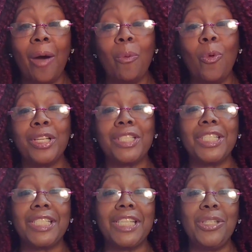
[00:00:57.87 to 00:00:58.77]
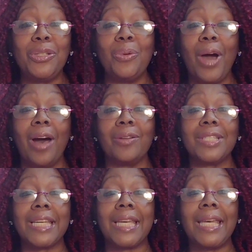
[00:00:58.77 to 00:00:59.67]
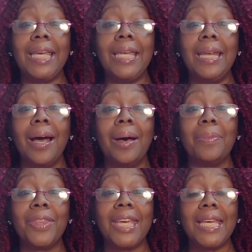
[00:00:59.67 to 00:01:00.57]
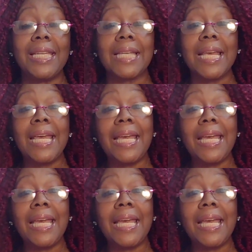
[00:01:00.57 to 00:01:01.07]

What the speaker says: I want to teach you how to heat up things